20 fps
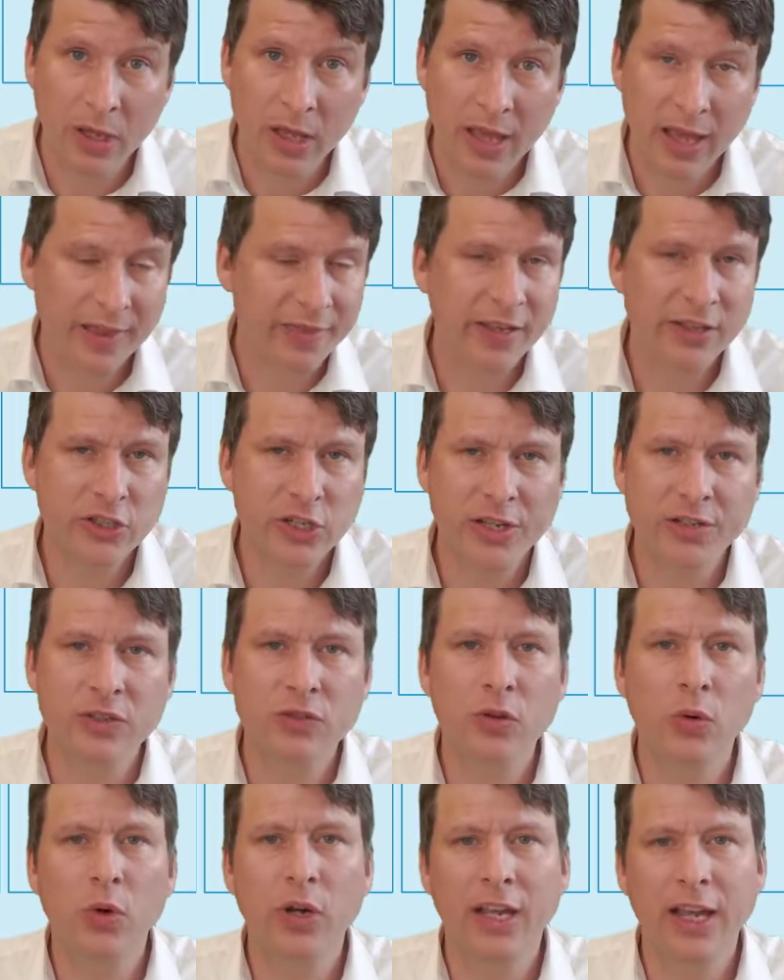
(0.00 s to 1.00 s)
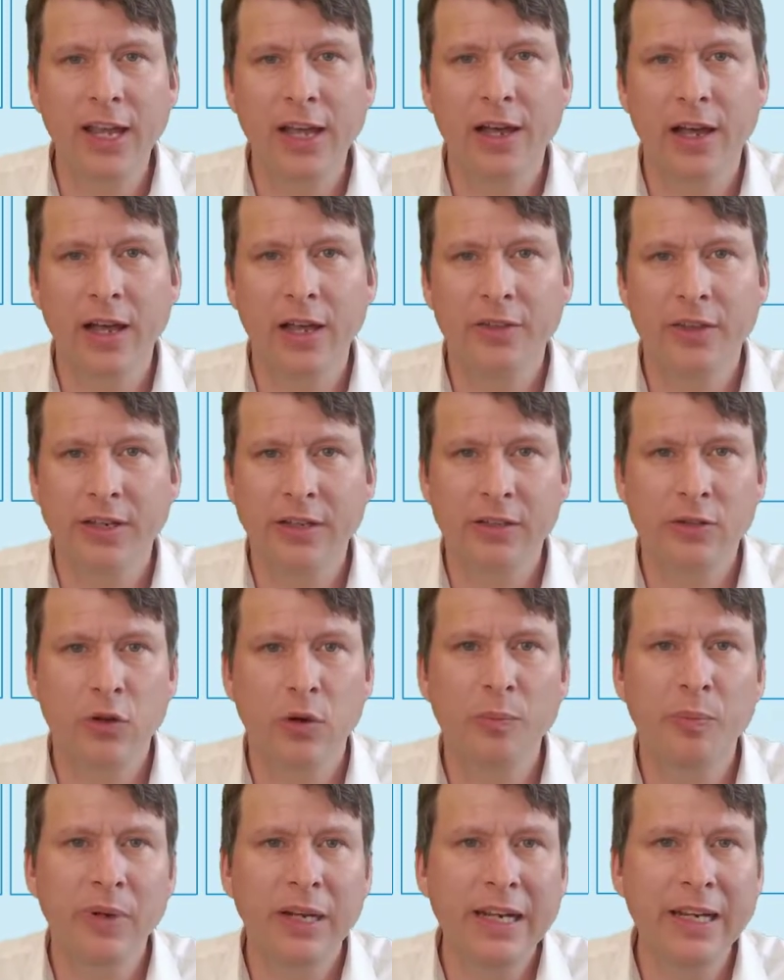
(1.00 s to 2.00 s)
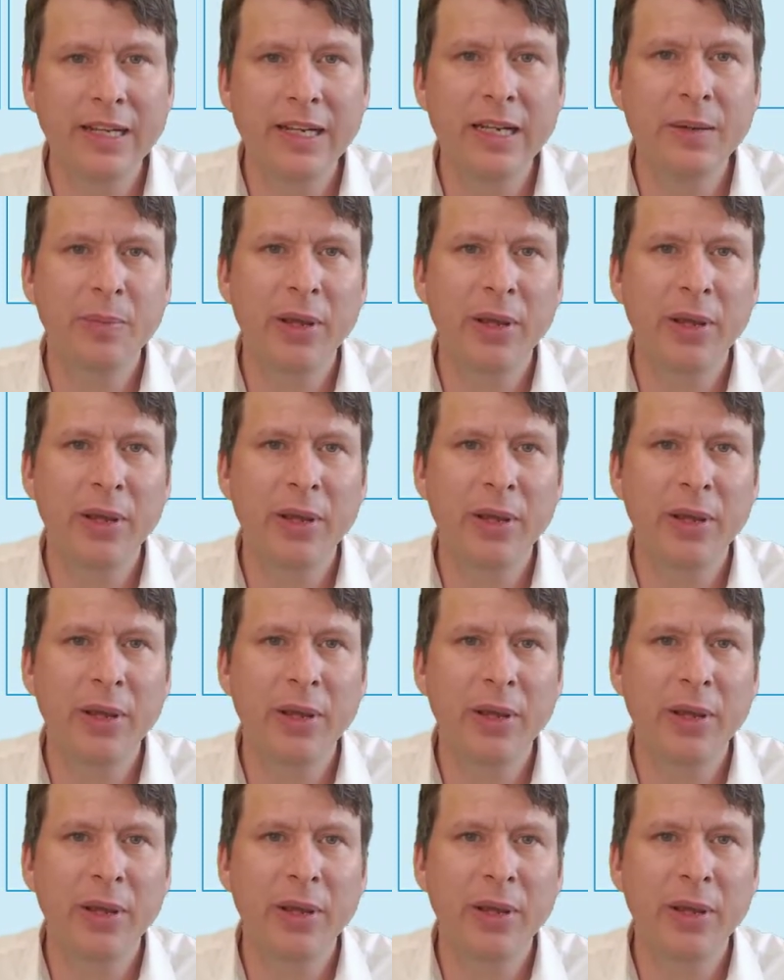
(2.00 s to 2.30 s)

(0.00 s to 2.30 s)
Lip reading: and they just took care that it completely